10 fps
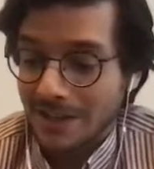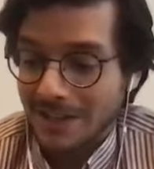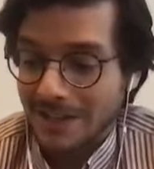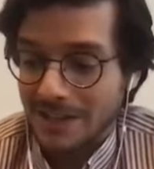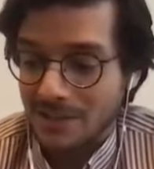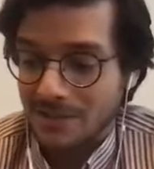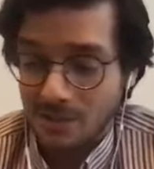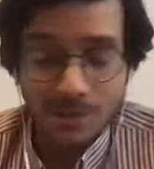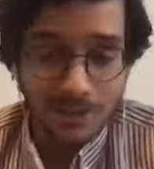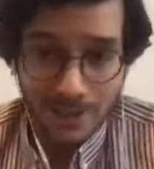it's
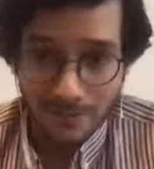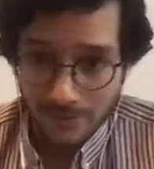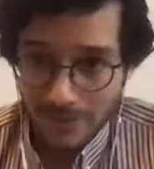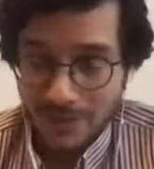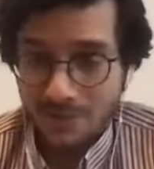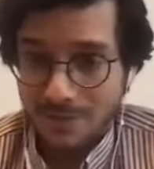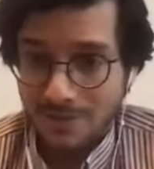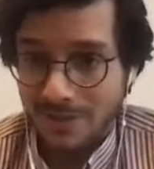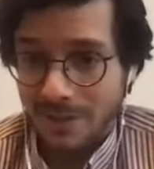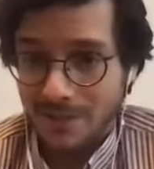certainly a very
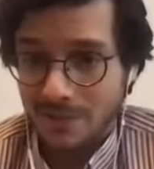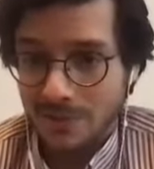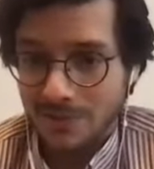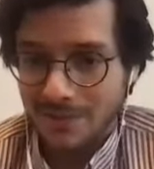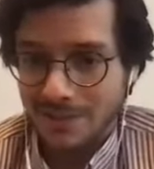interesting case because